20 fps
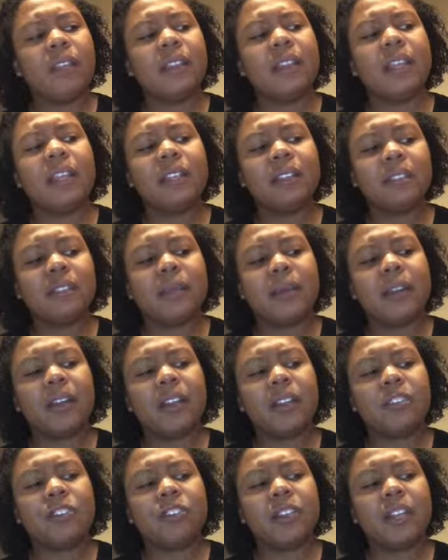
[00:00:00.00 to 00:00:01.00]
That is about
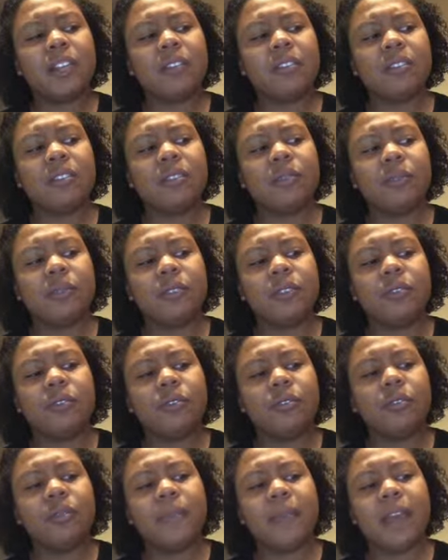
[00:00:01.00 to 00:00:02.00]
one hundred ounces when you
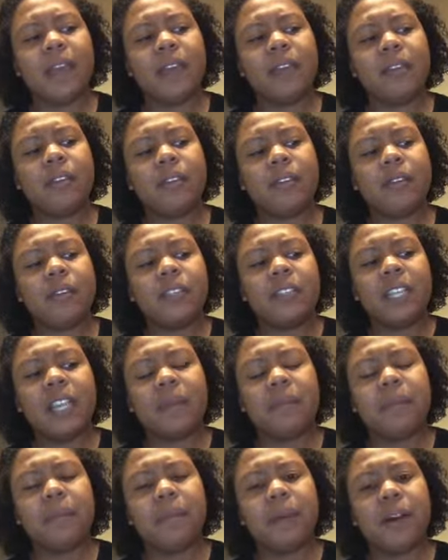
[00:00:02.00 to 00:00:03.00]
do the math of the
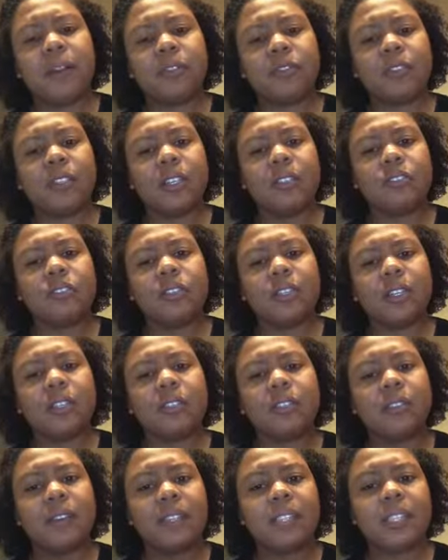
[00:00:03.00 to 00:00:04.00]
type of bottles I drink,
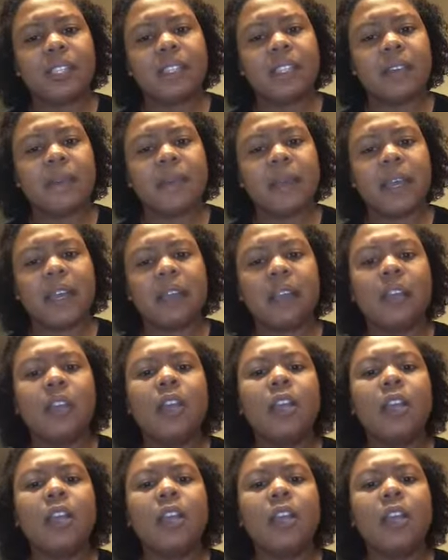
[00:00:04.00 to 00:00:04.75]
so I take that back.